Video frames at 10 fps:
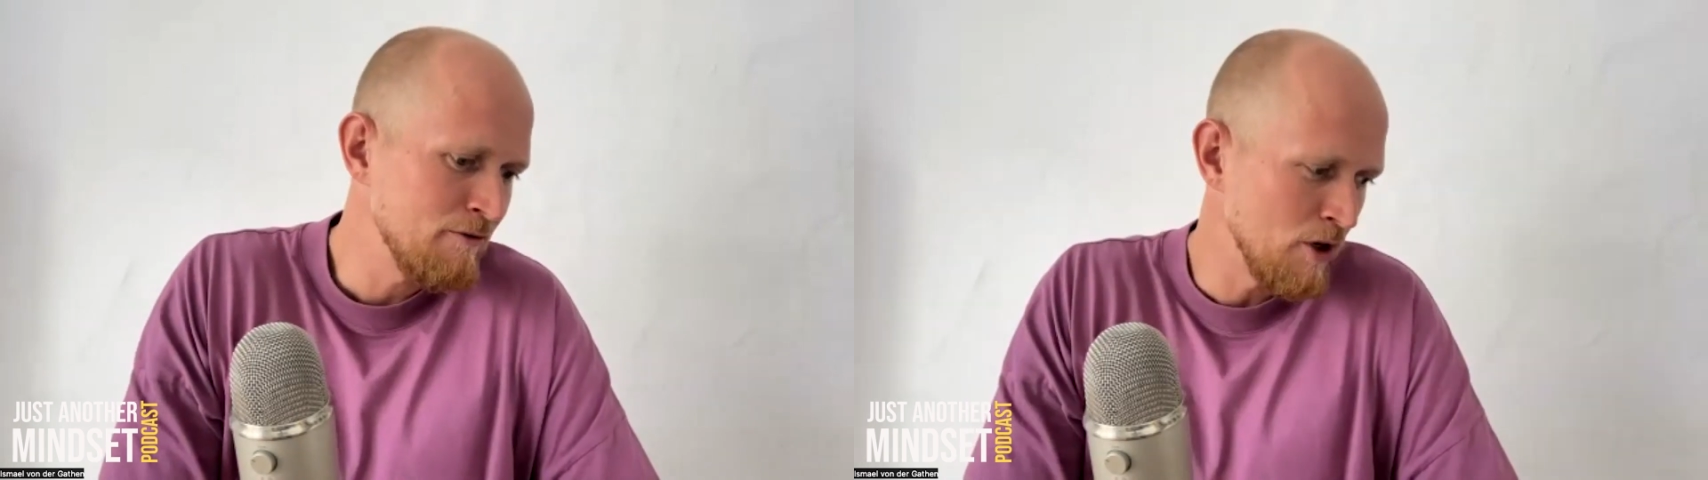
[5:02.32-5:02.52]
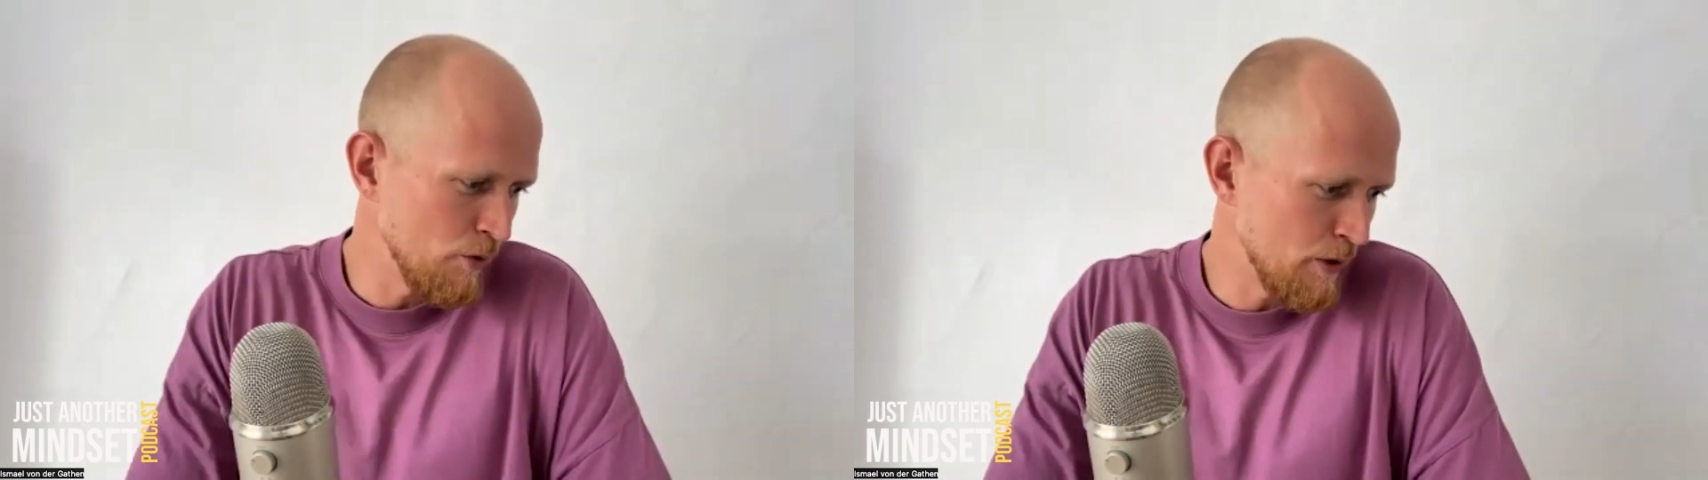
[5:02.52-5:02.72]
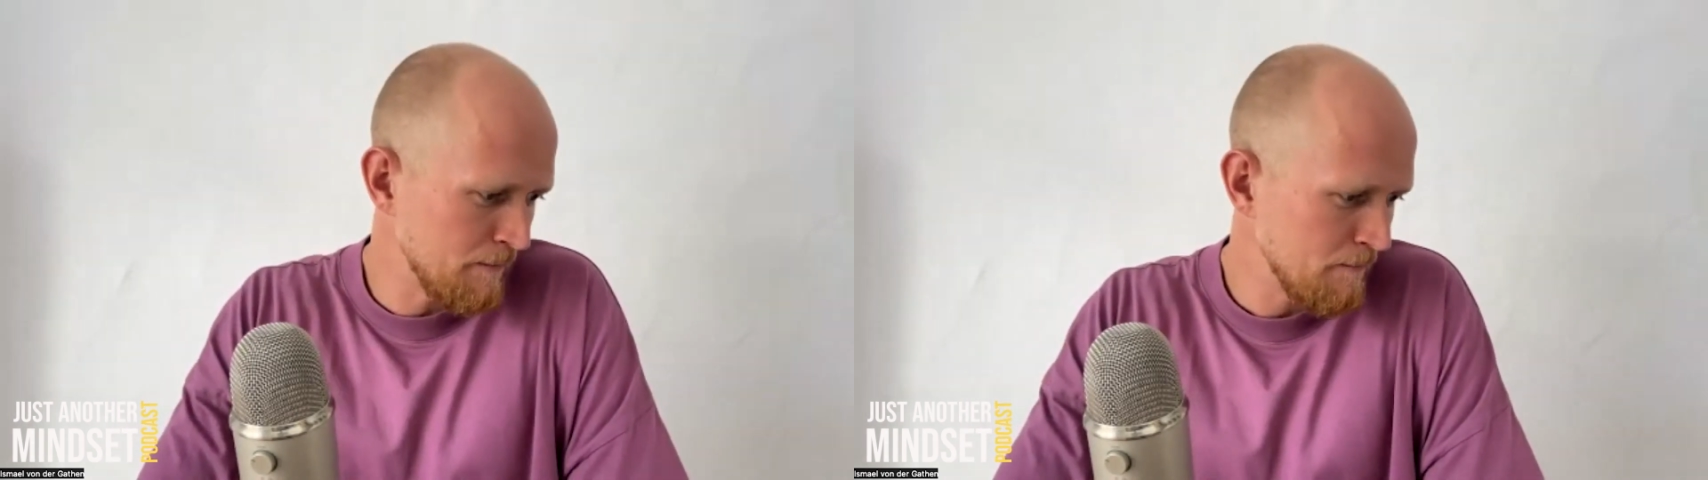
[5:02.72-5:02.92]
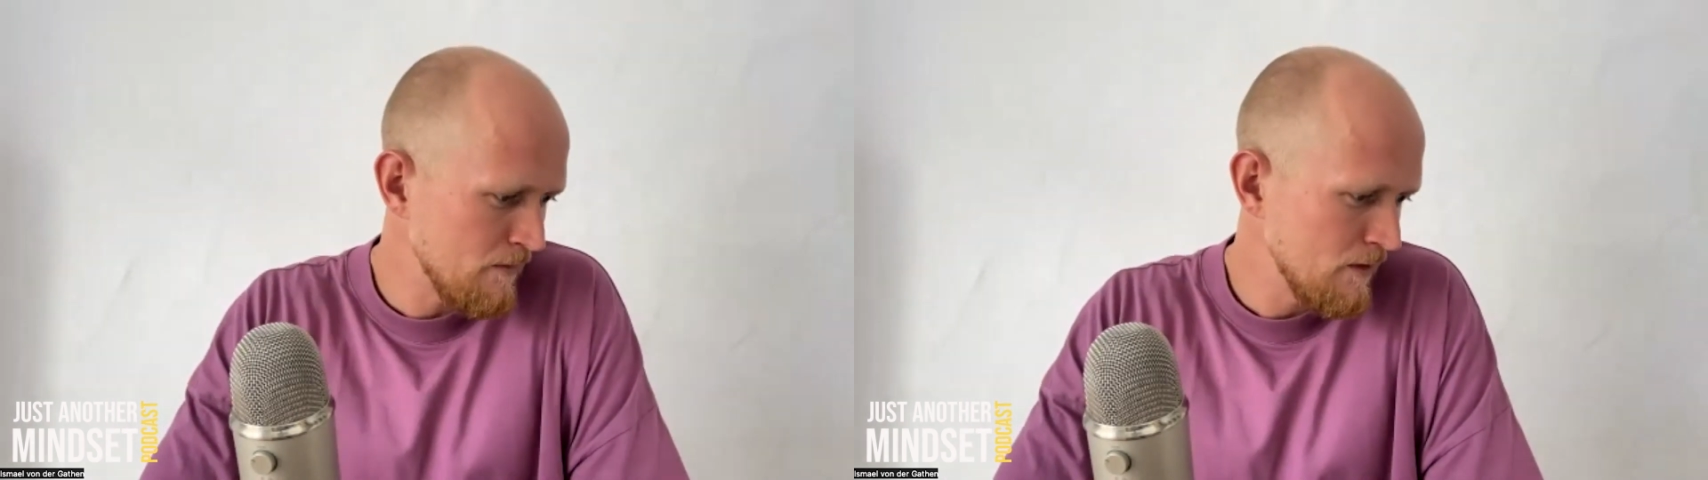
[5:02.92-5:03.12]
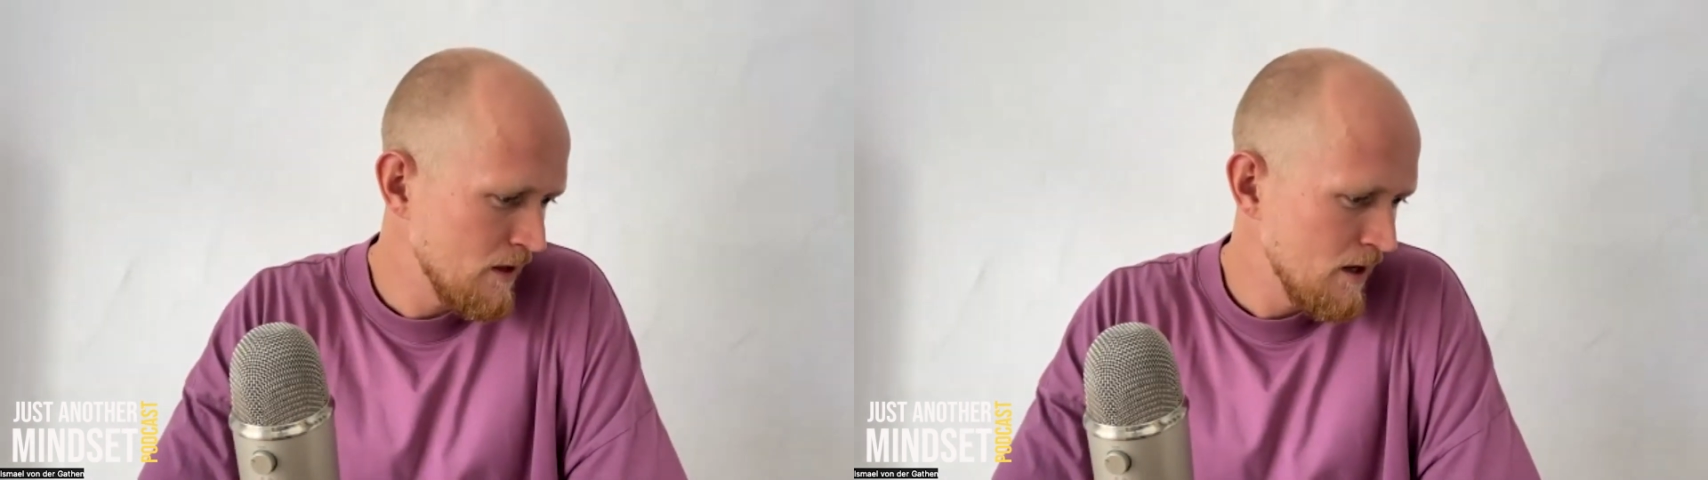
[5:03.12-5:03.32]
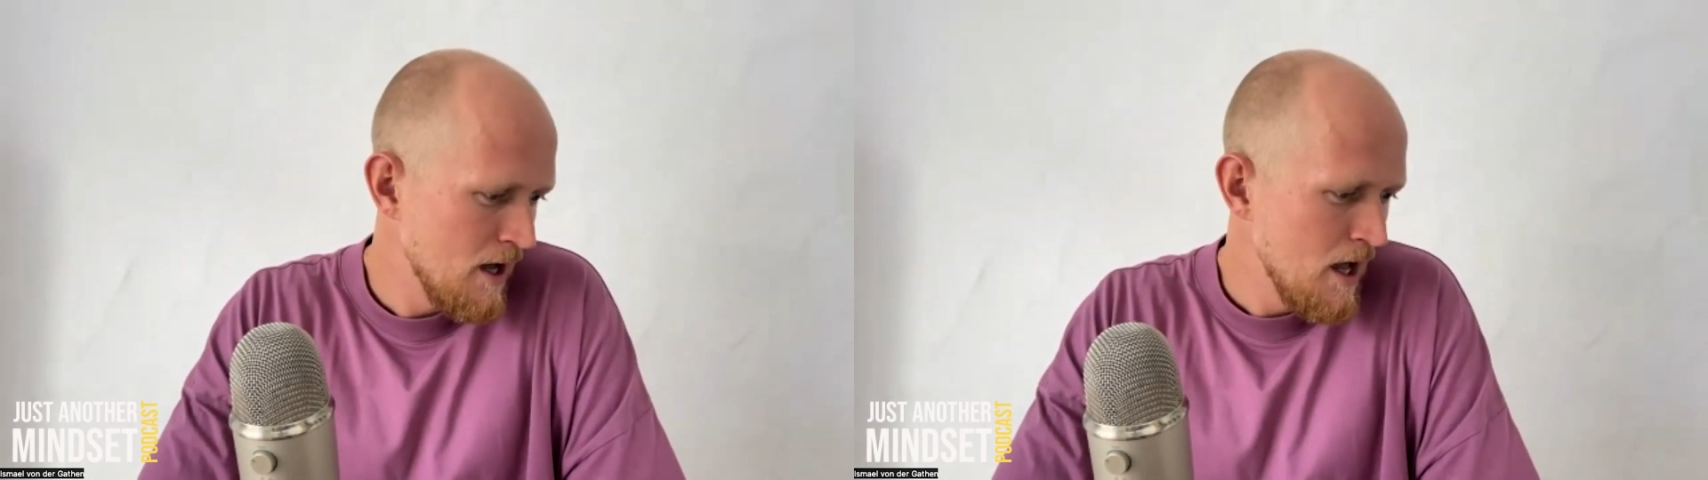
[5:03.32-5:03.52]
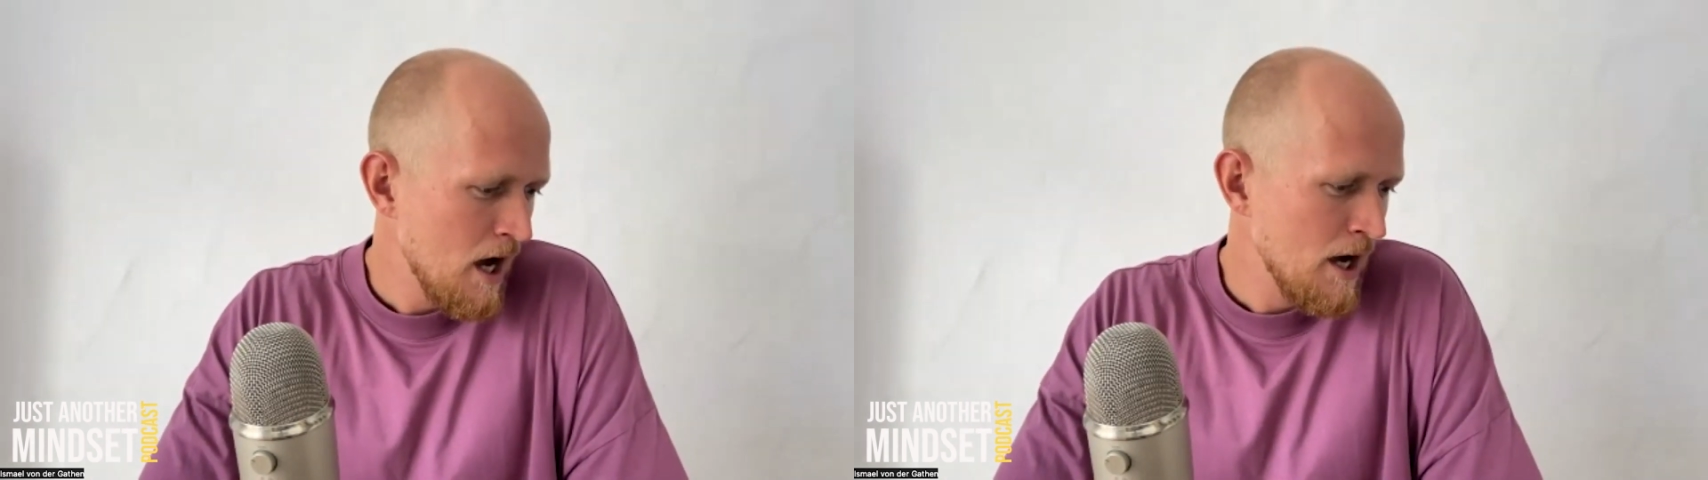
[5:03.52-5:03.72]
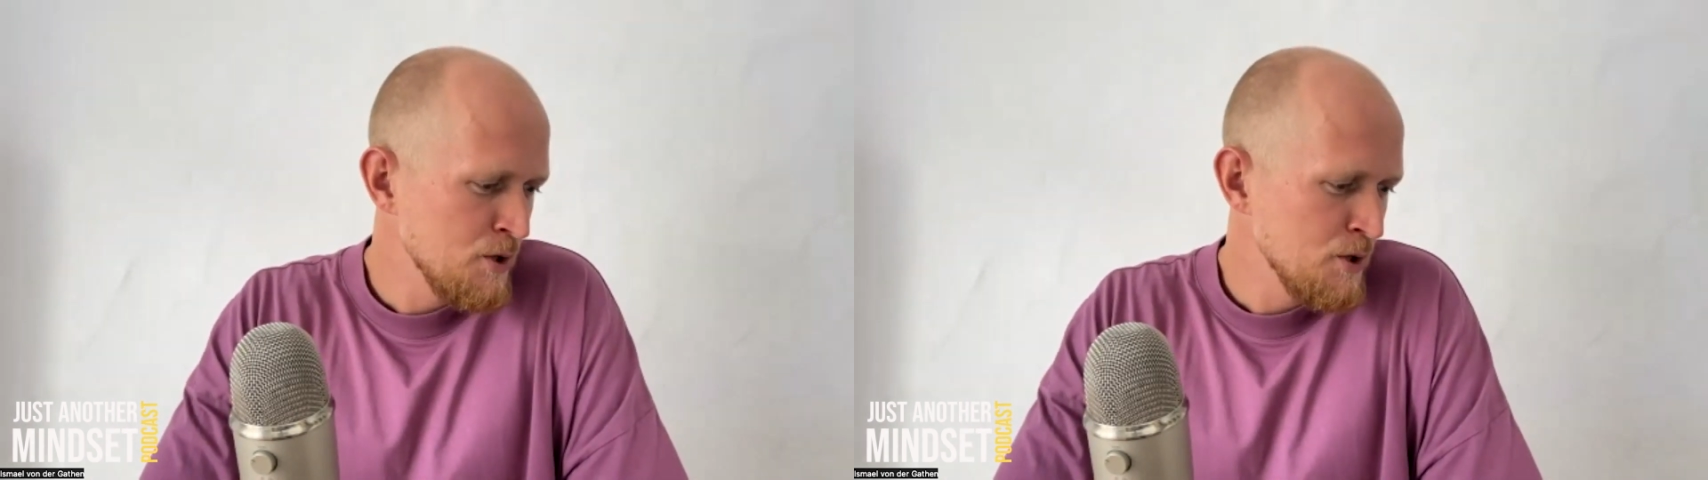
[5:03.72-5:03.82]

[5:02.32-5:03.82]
the following. I